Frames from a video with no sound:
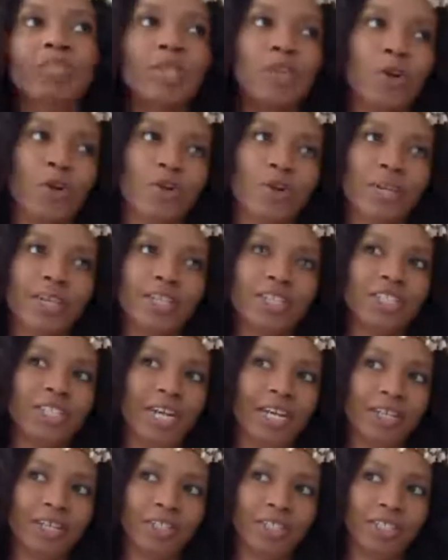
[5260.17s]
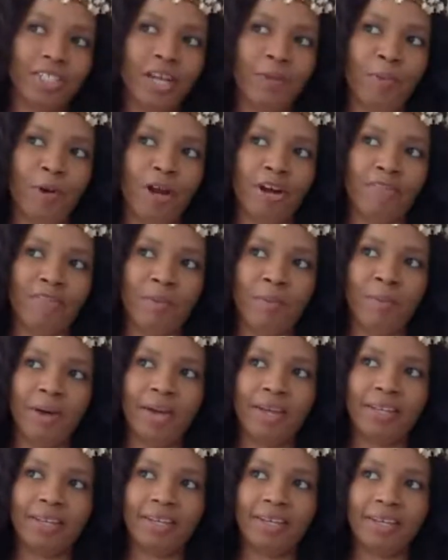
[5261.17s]
create a challenge in that part of a
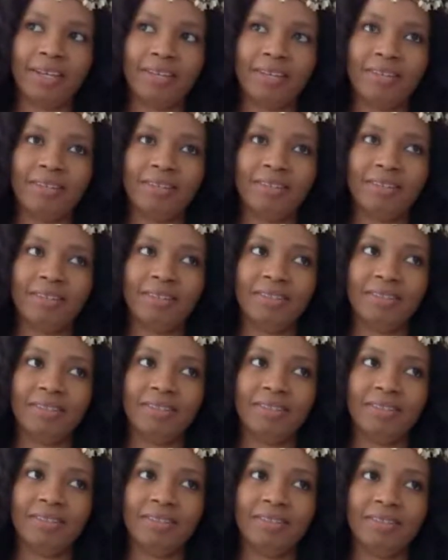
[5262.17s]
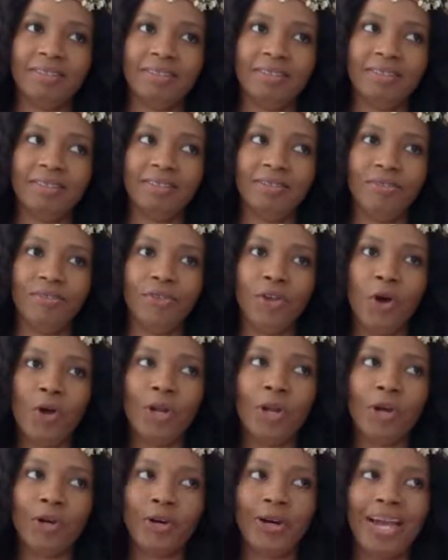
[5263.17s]
mind that no
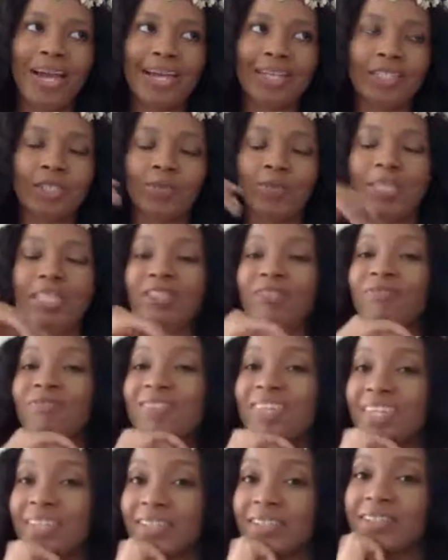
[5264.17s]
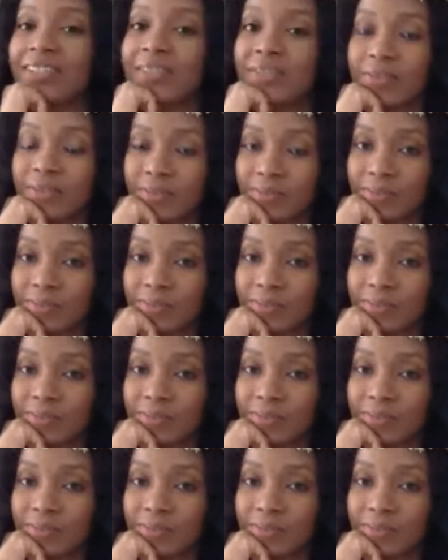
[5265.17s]
longer has something to fix?